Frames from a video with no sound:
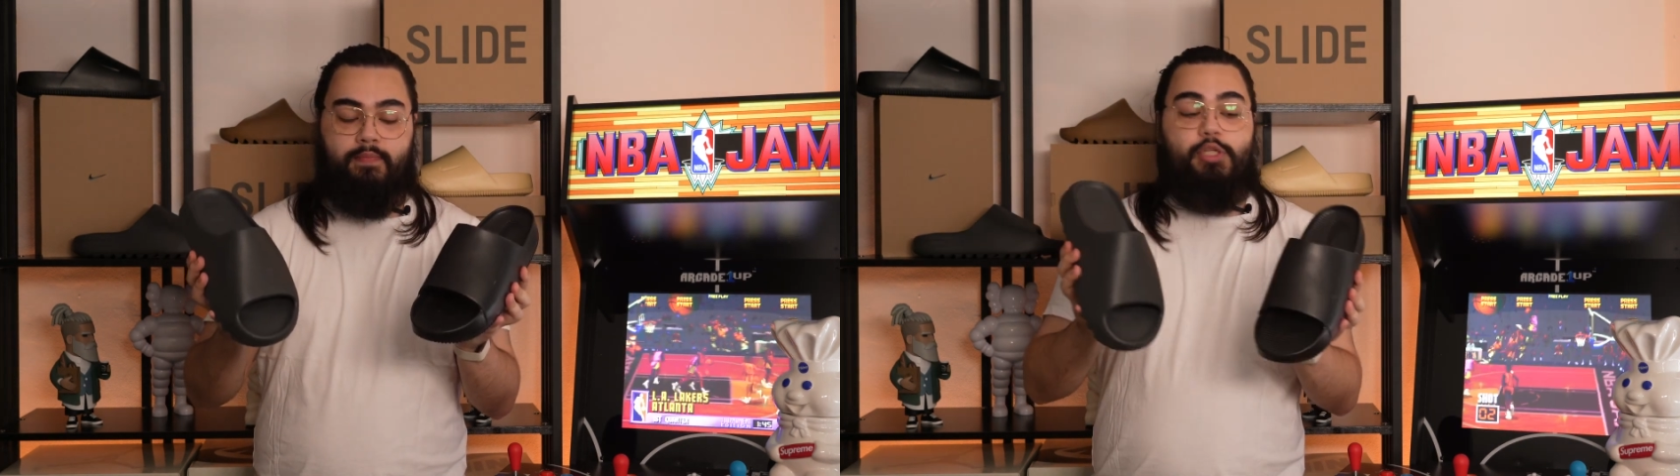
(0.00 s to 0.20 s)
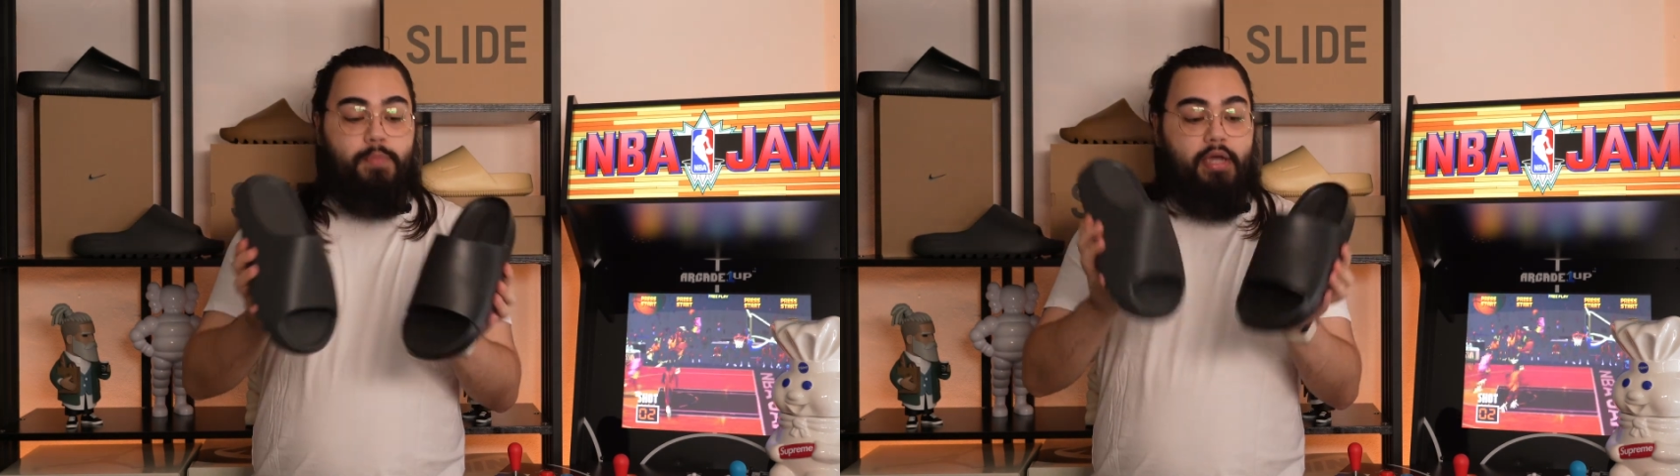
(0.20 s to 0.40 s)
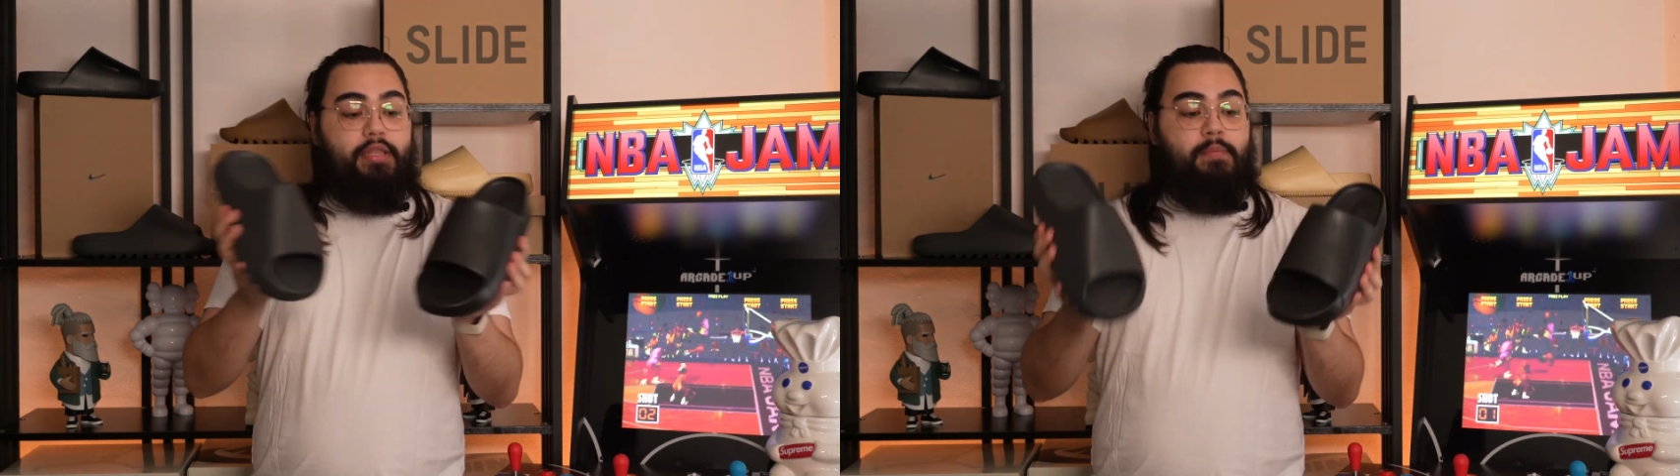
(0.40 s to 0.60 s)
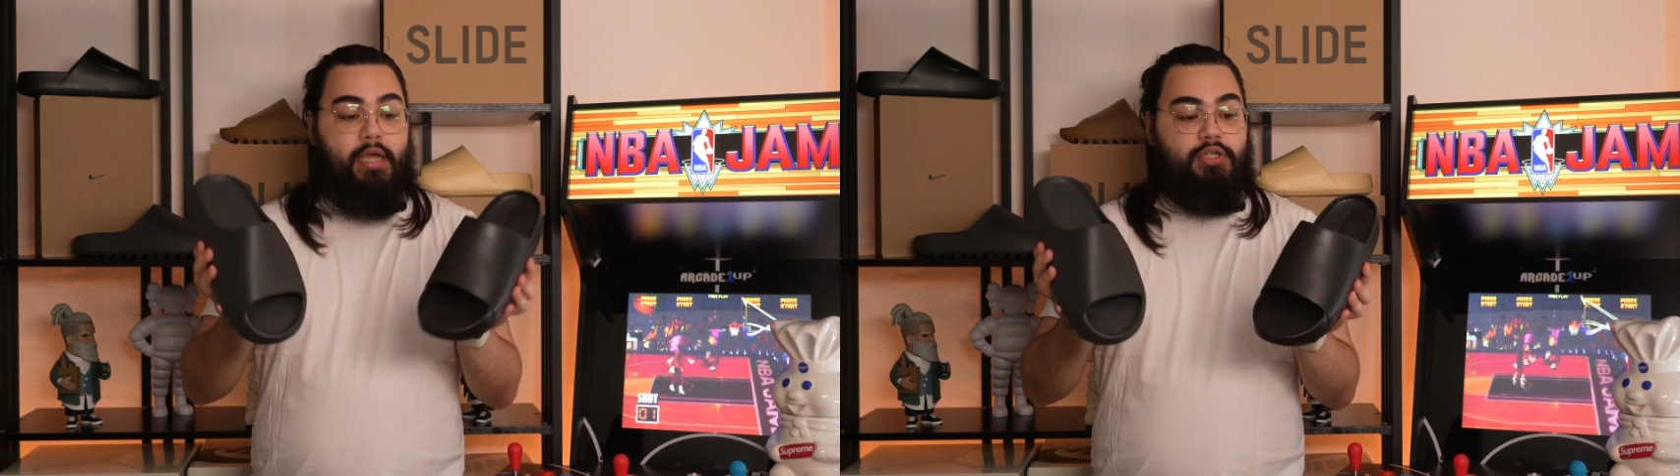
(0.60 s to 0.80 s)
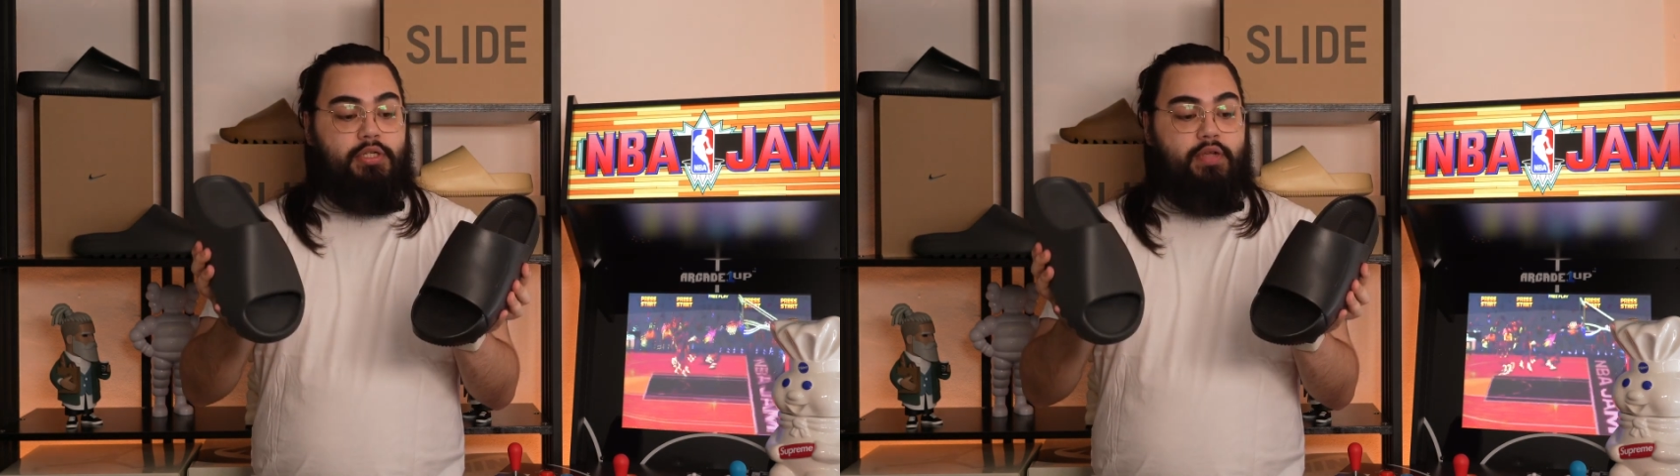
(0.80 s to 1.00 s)
despite the
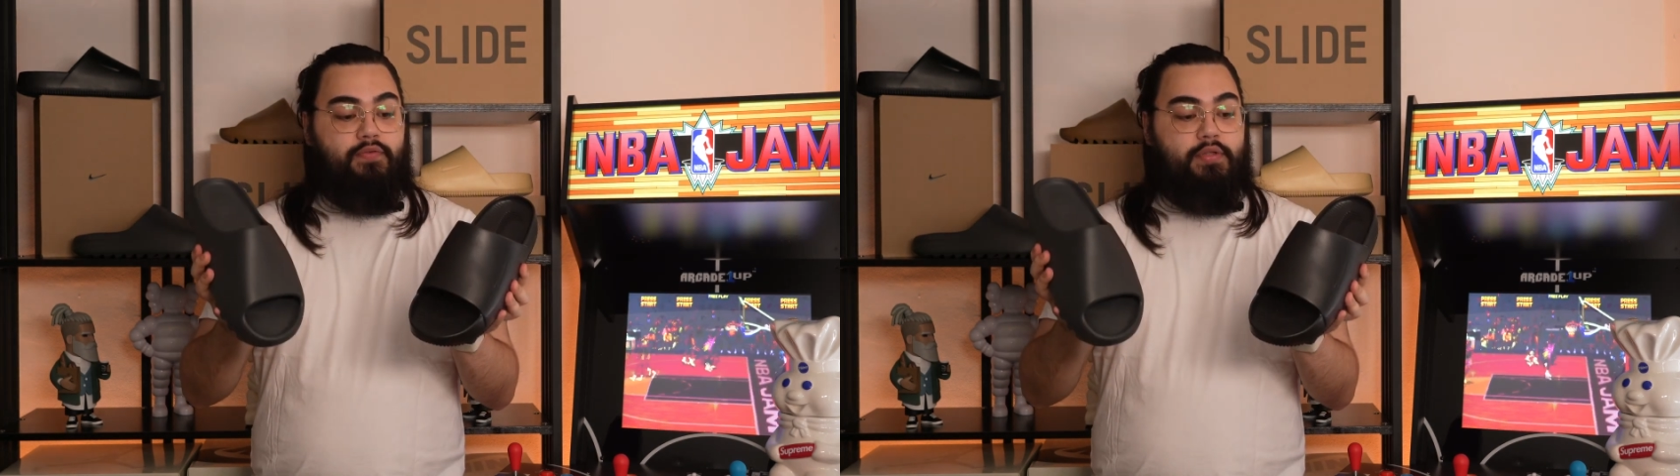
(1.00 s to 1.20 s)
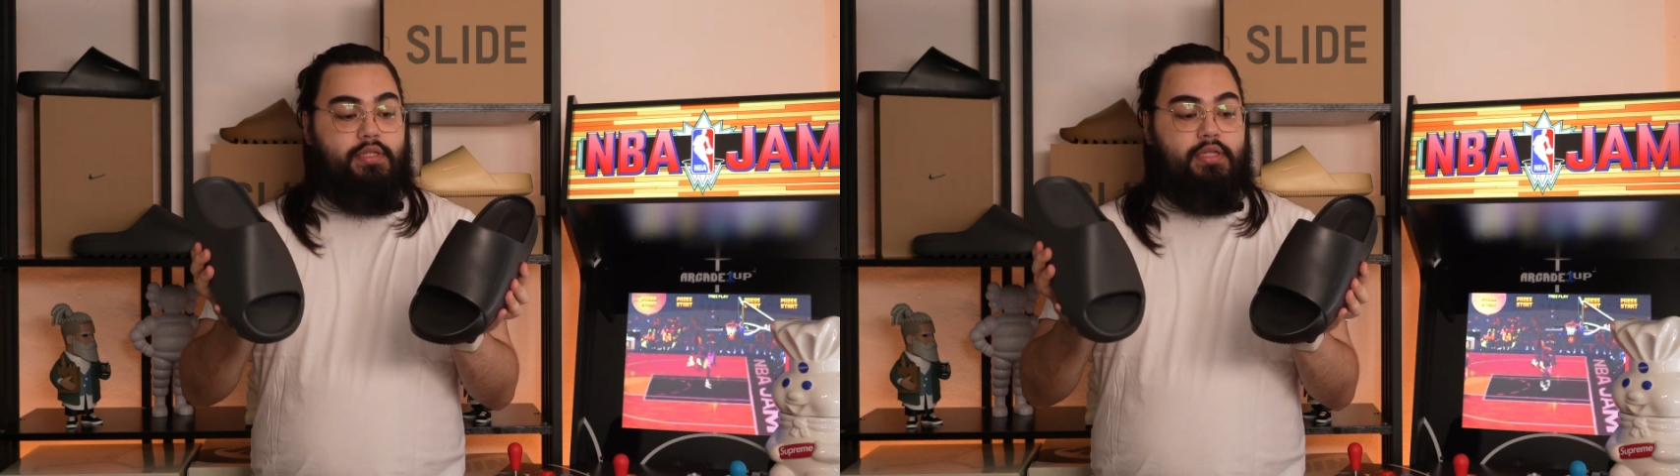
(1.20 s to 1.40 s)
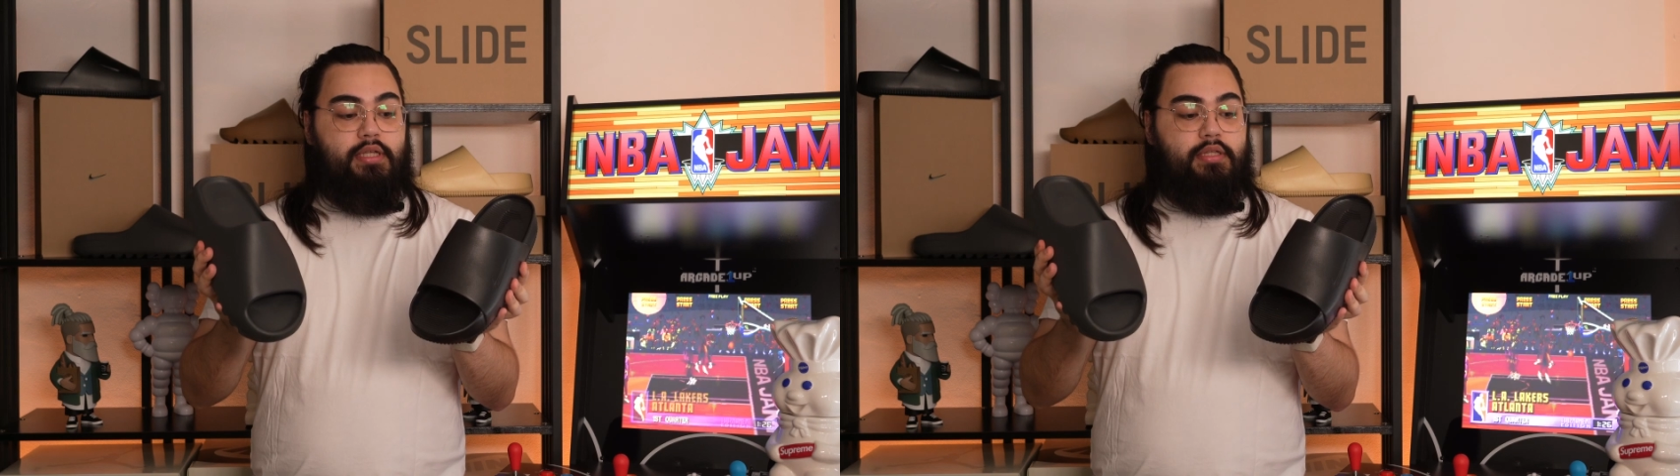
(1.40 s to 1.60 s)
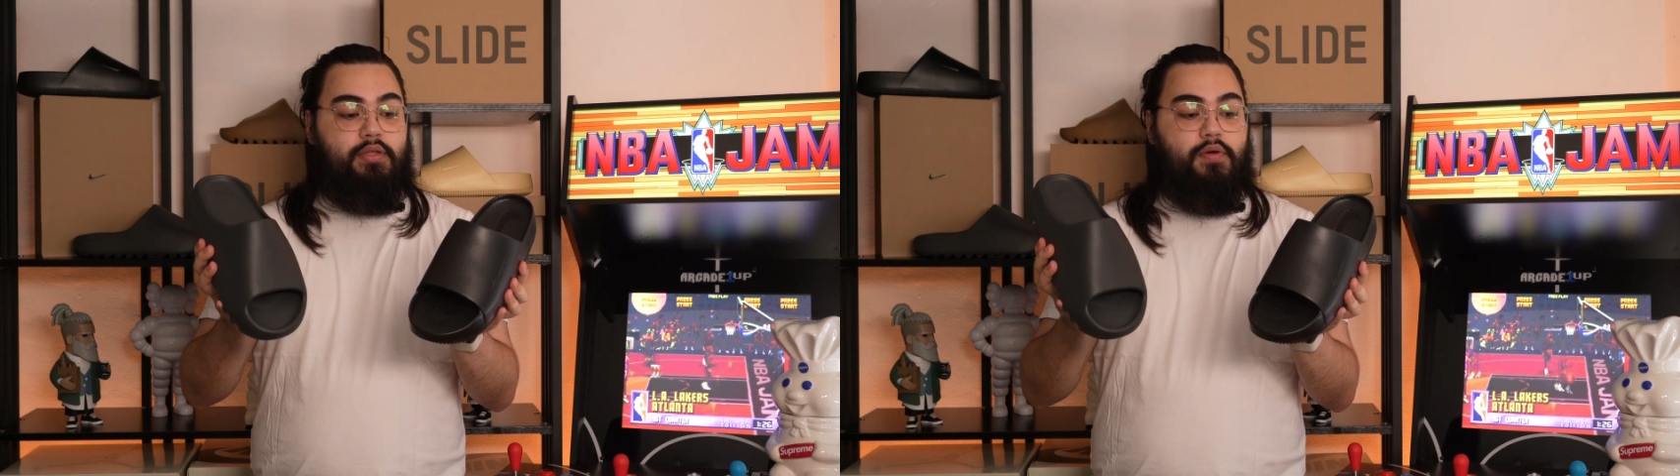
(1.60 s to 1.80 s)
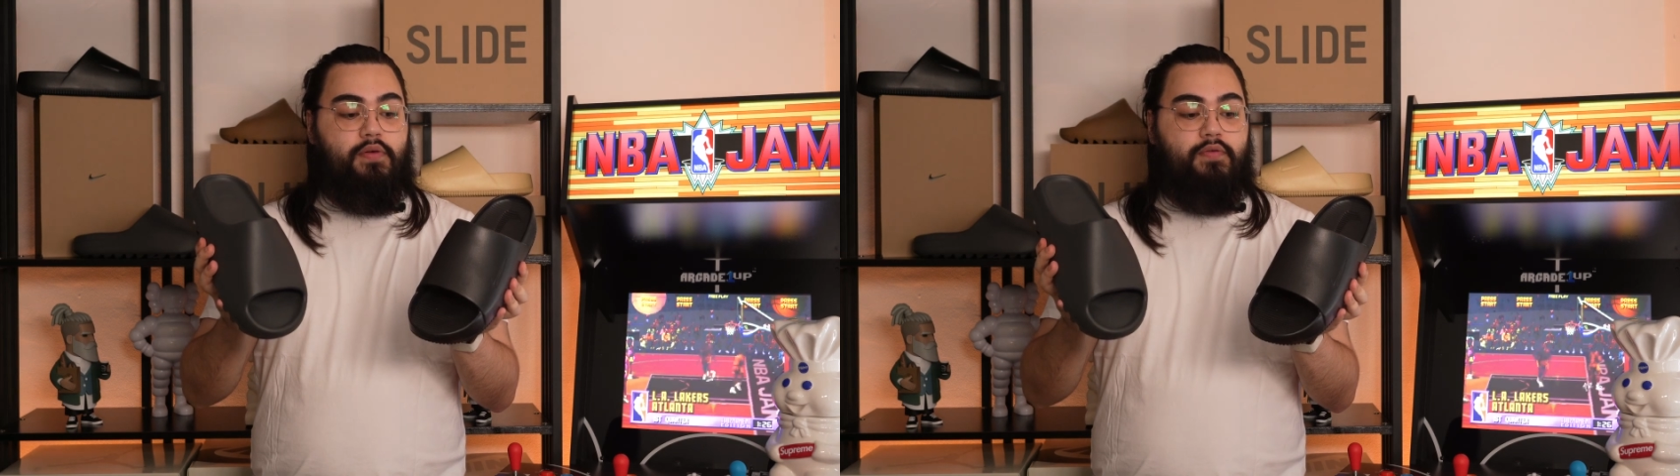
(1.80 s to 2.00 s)
major differences
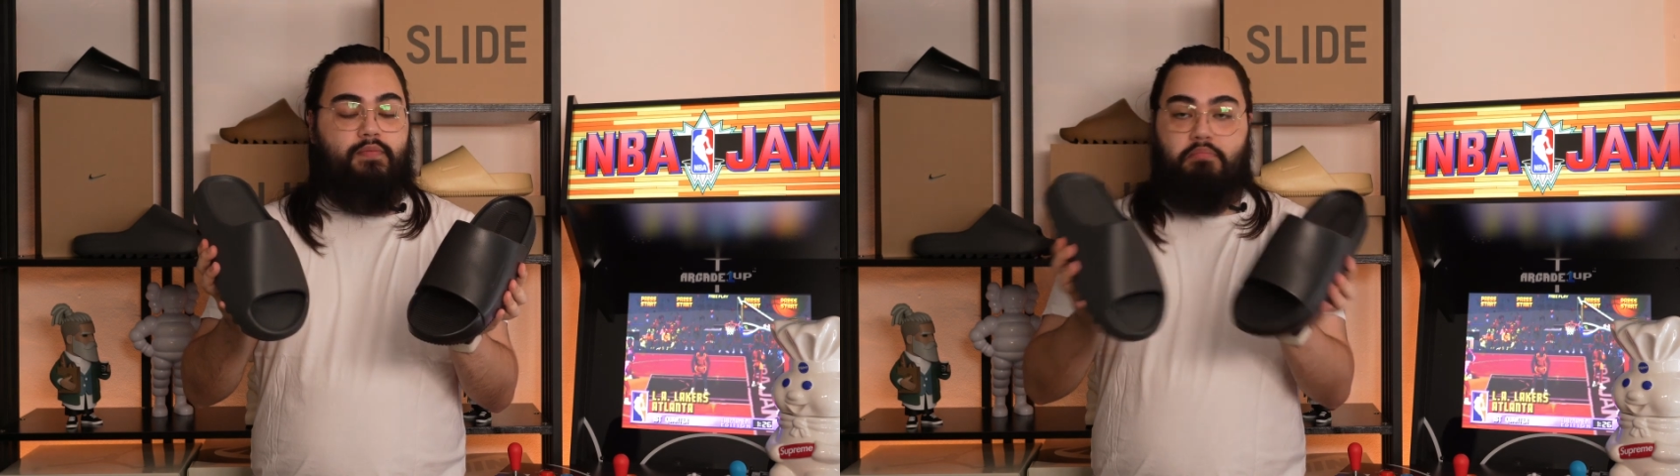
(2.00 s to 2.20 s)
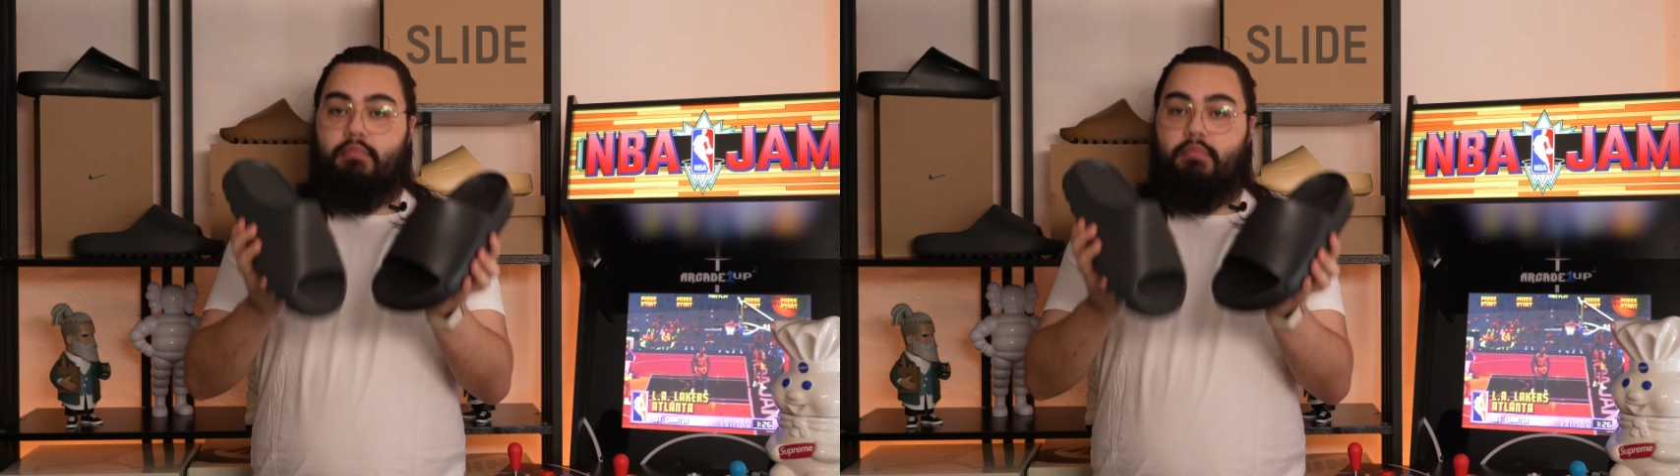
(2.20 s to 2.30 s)
of